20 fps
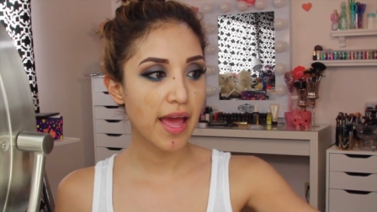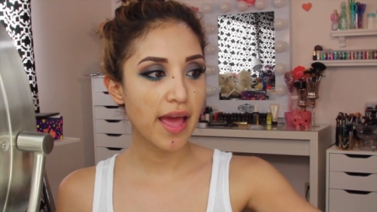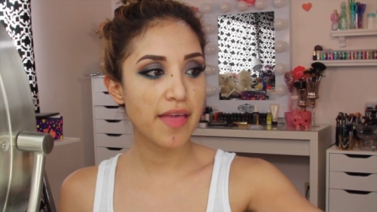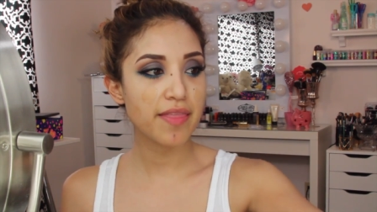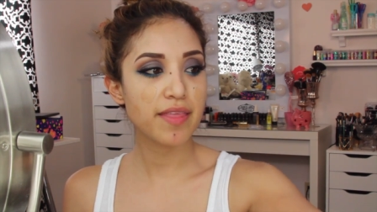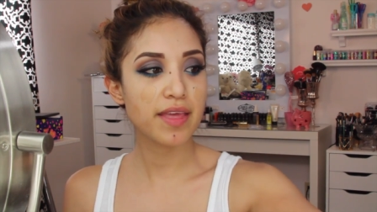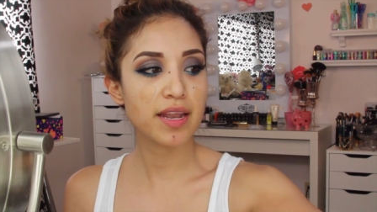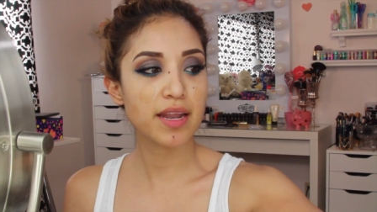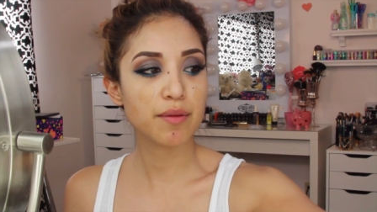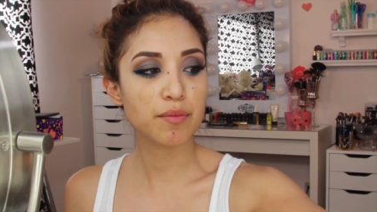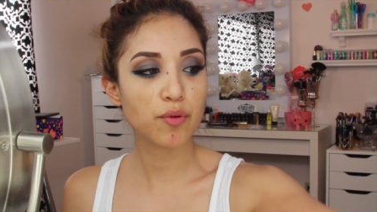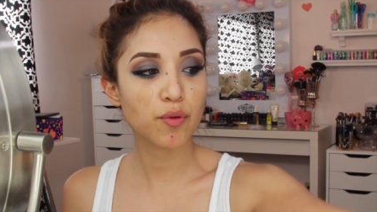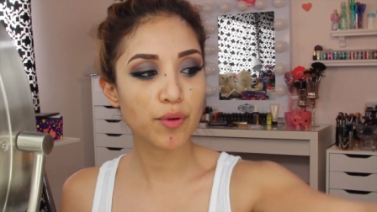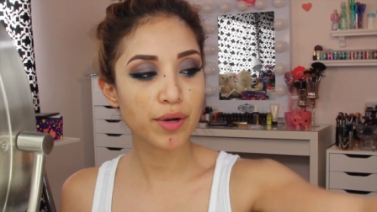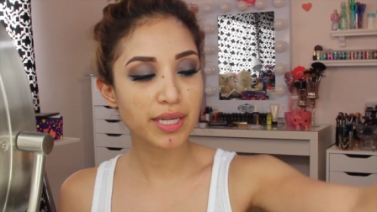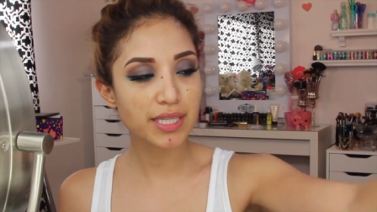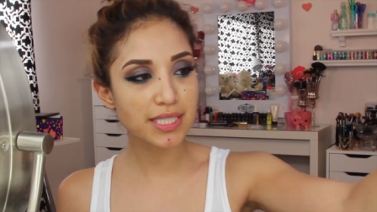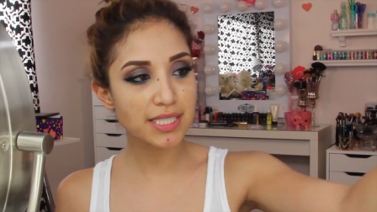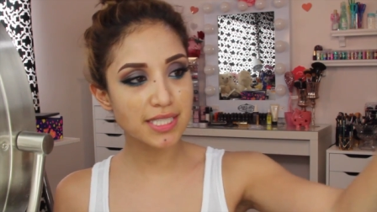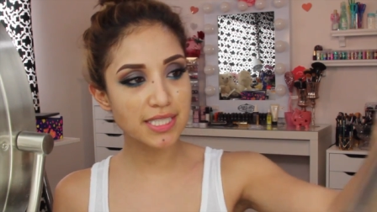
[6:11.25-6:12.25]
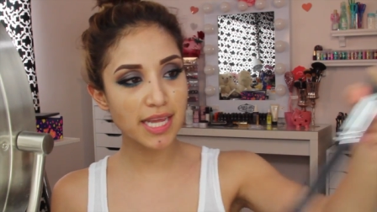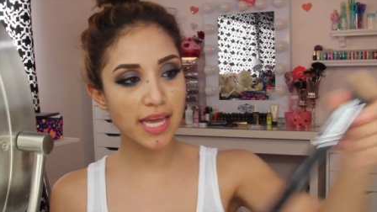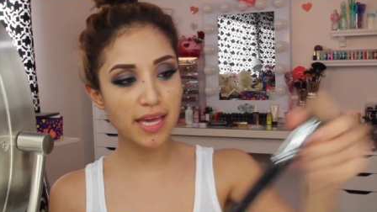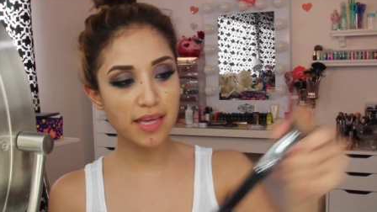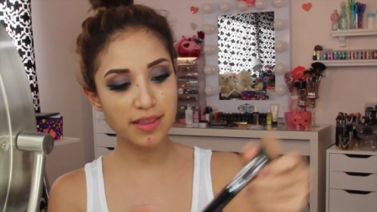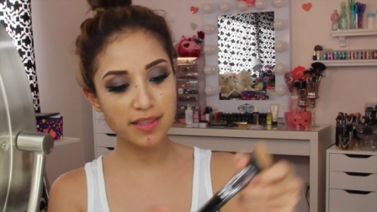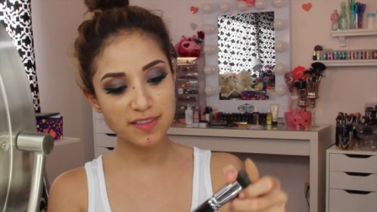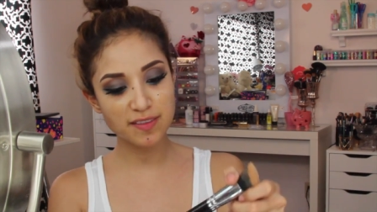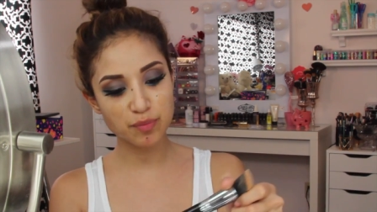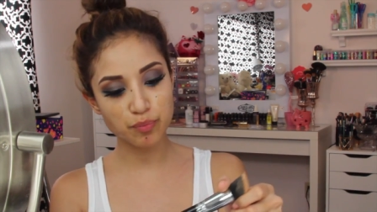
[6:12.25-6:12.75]
And then I'm going to
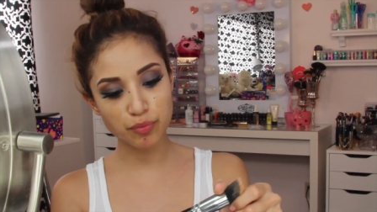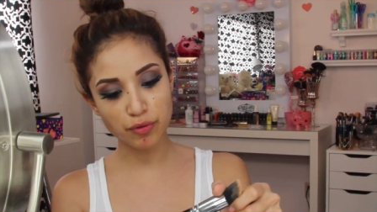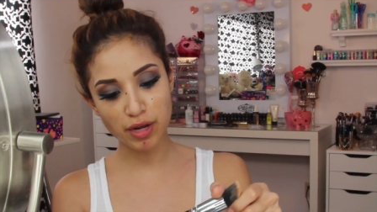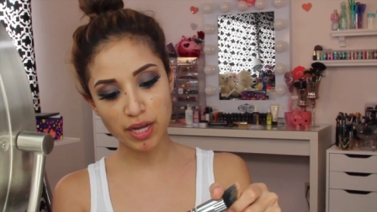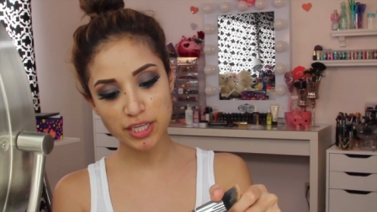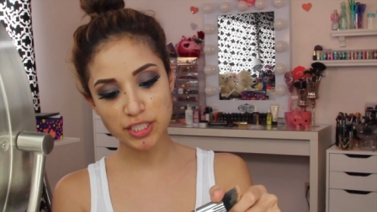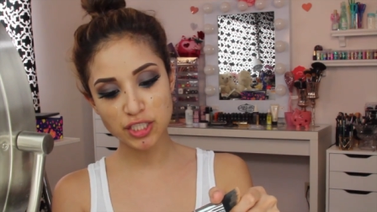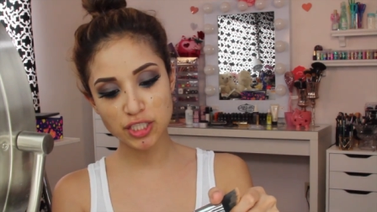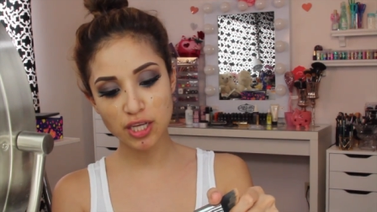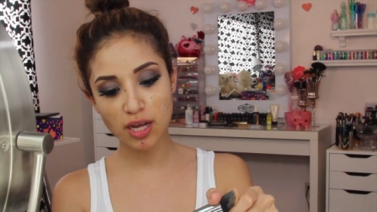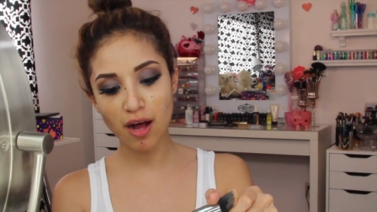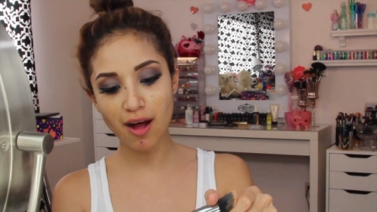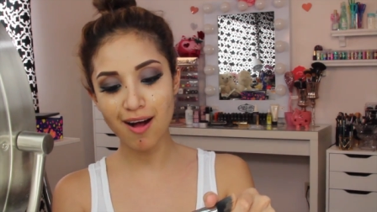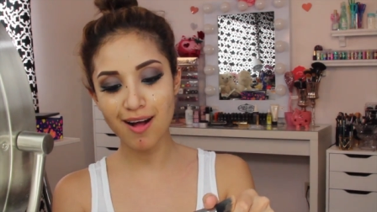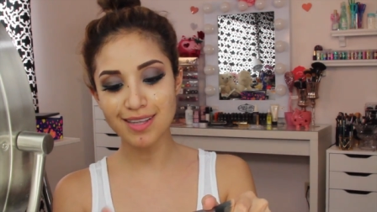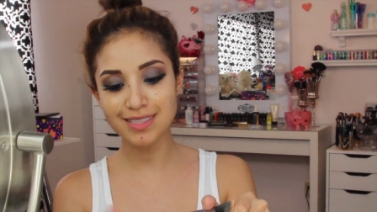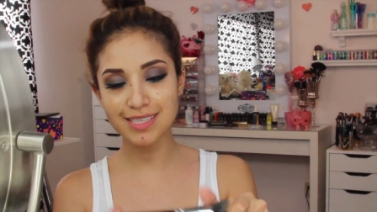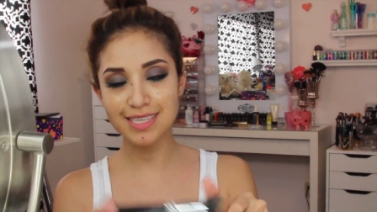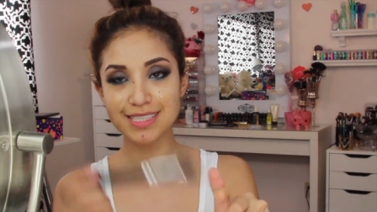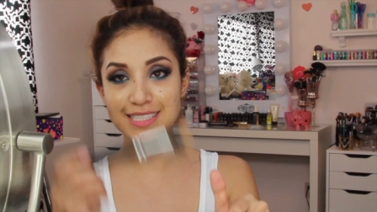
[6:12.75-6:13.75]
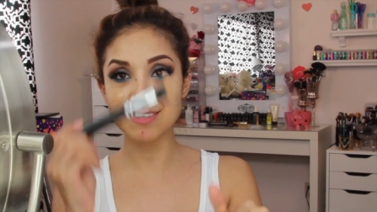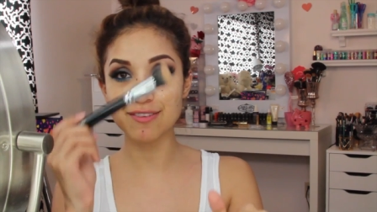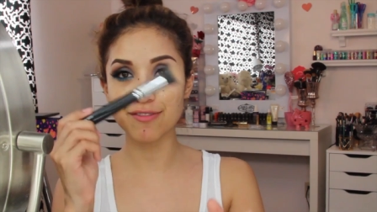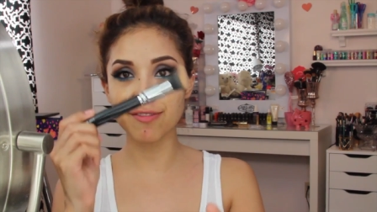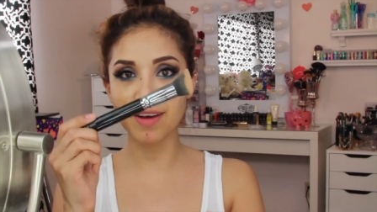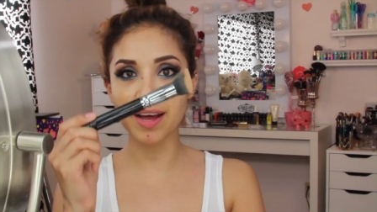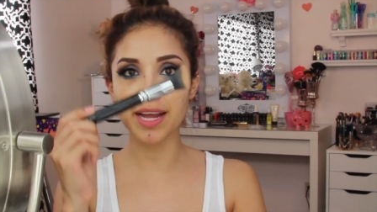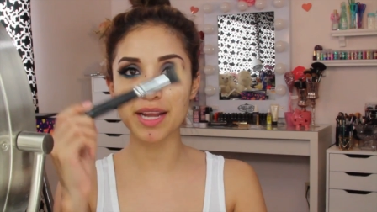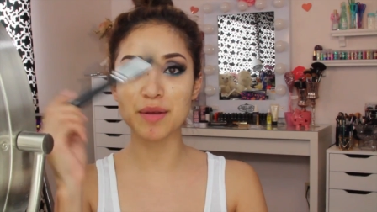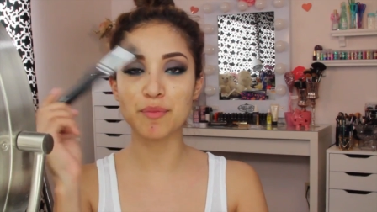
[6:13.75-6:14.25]
take this brush called
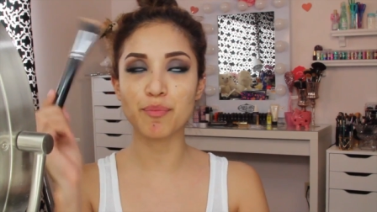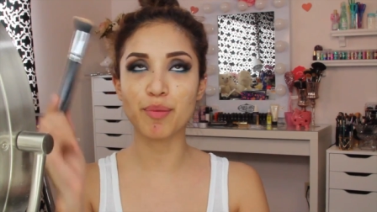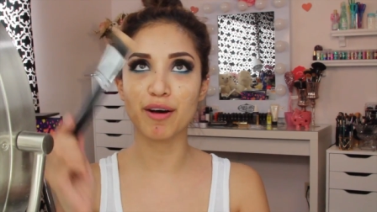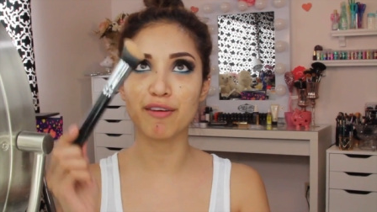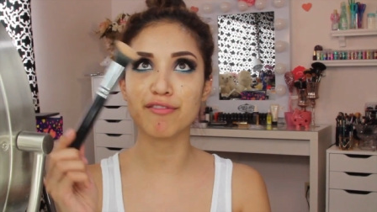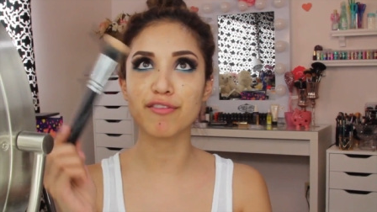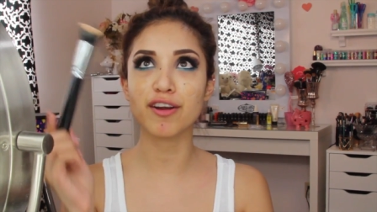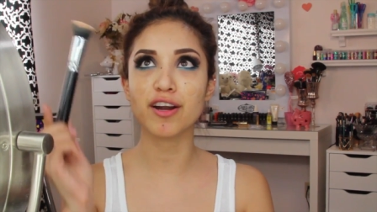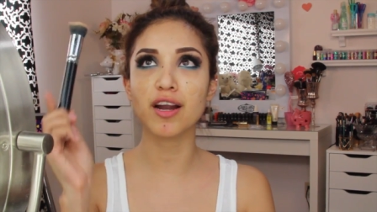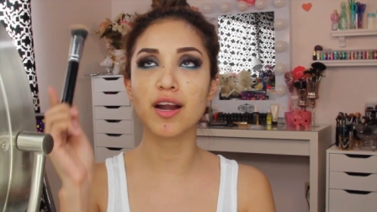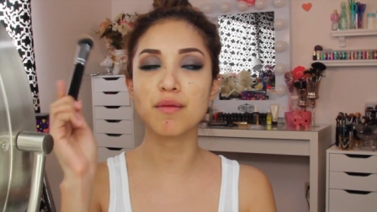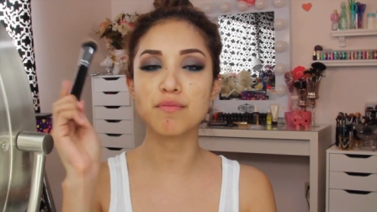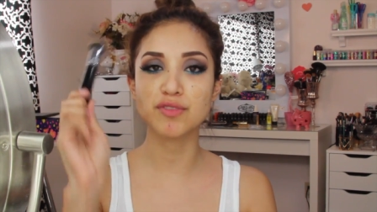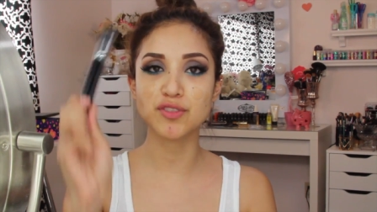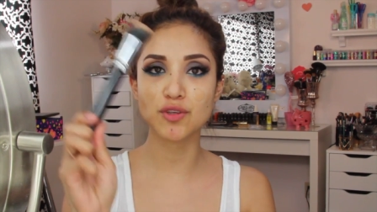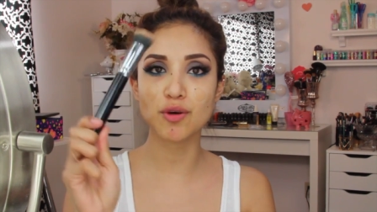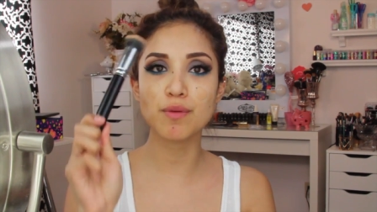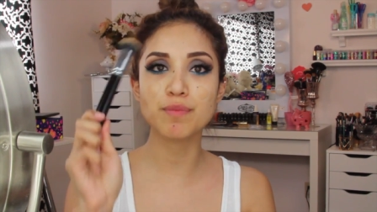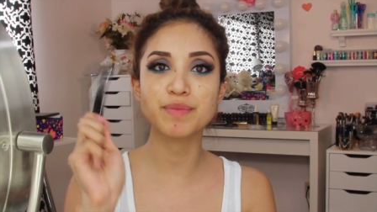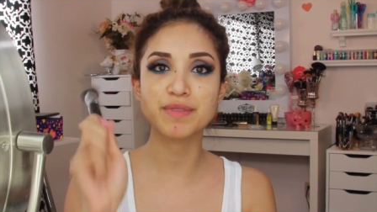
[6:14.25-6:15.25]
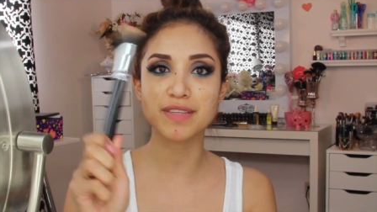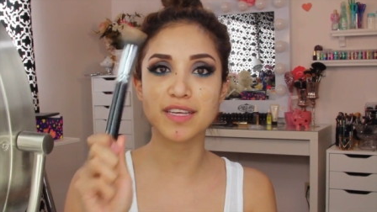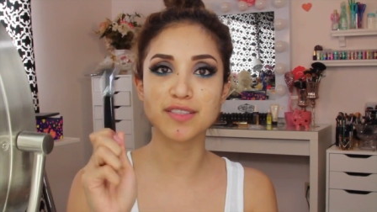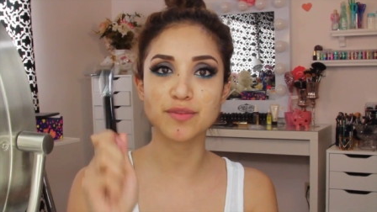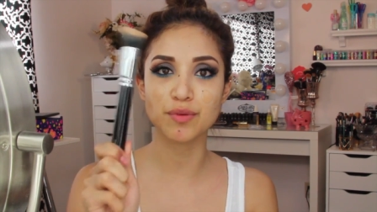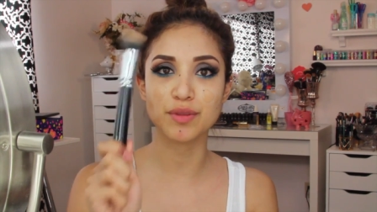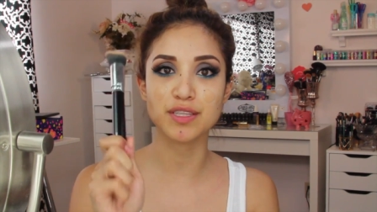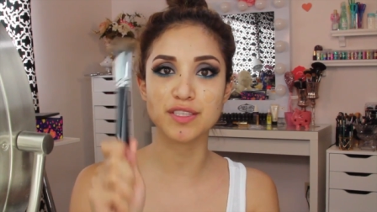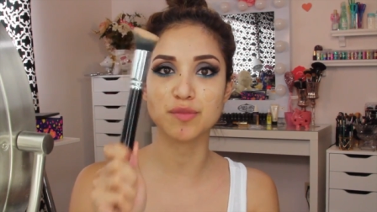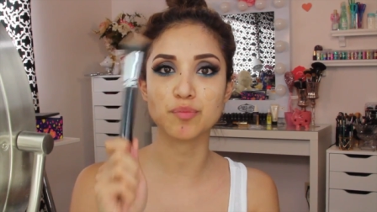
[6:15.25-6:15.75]
Define Buffer. I'm so
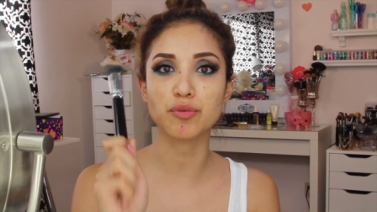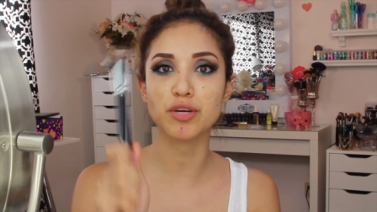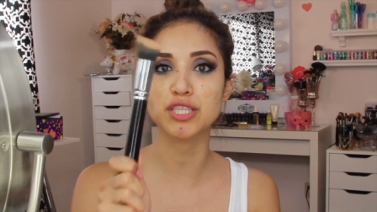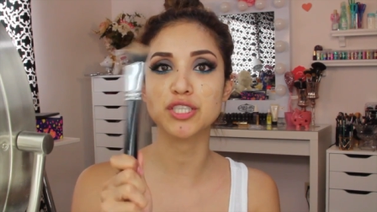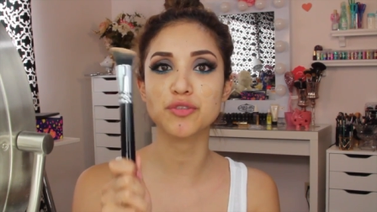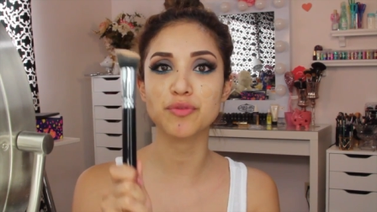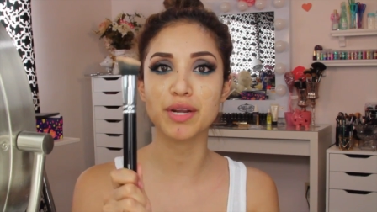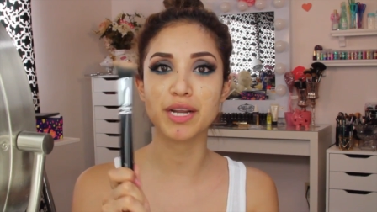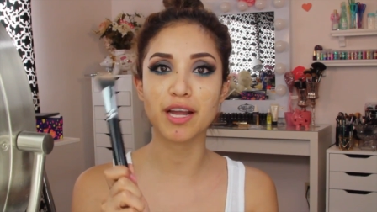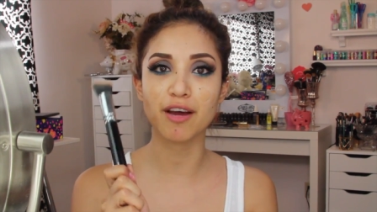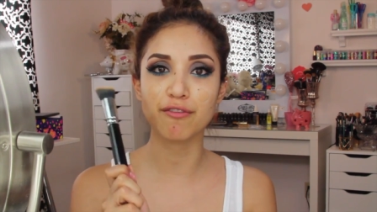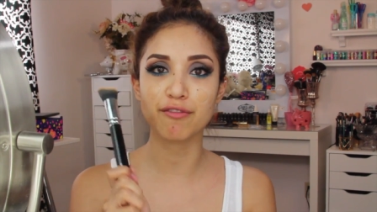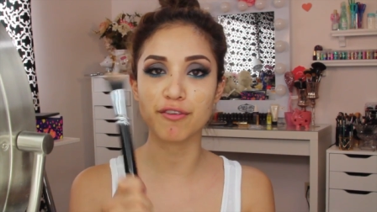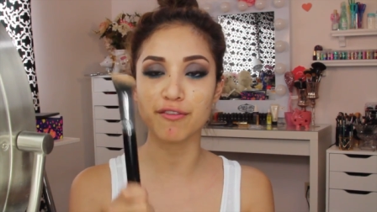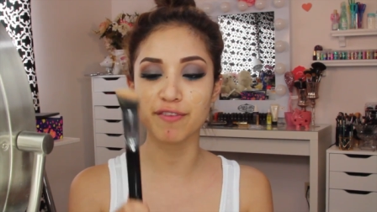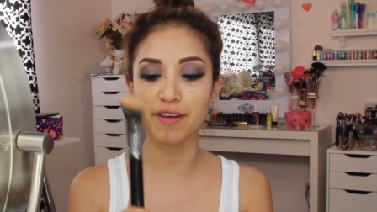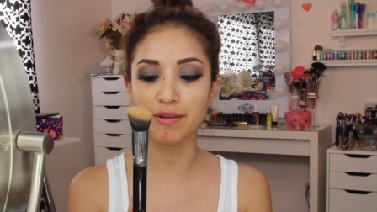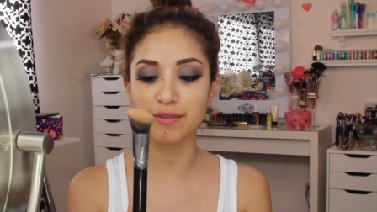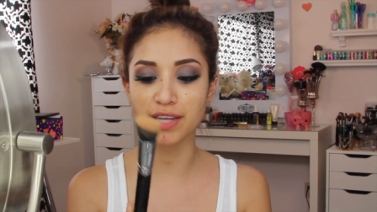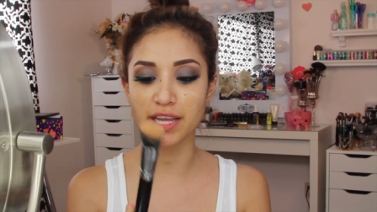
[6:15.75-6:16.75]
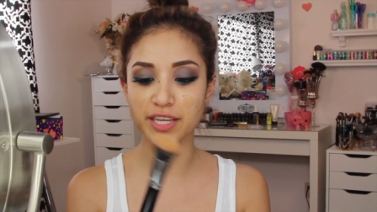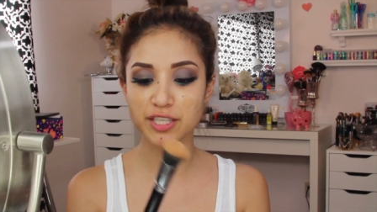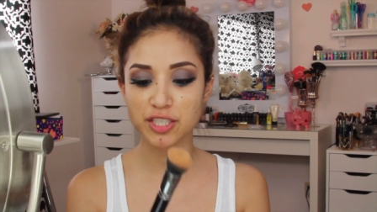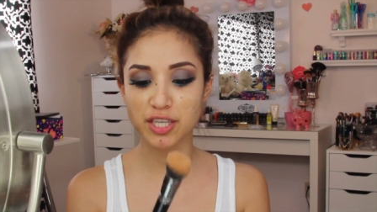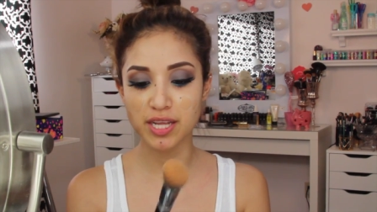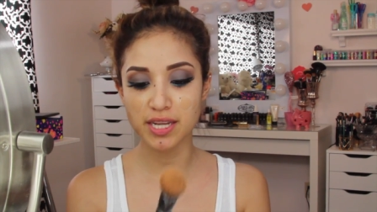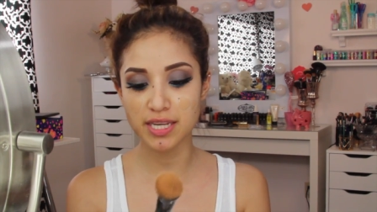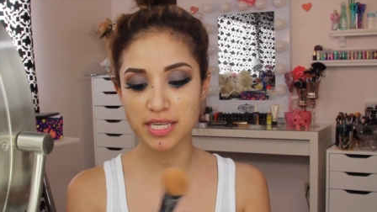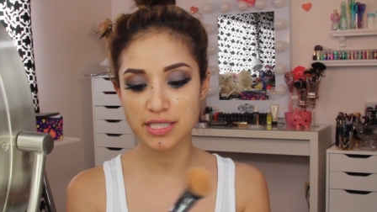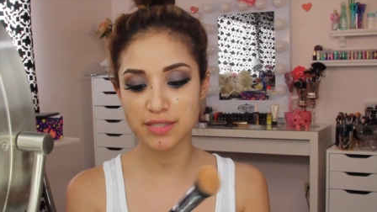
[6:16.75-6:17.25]
obsessed with this brush right now for foundation.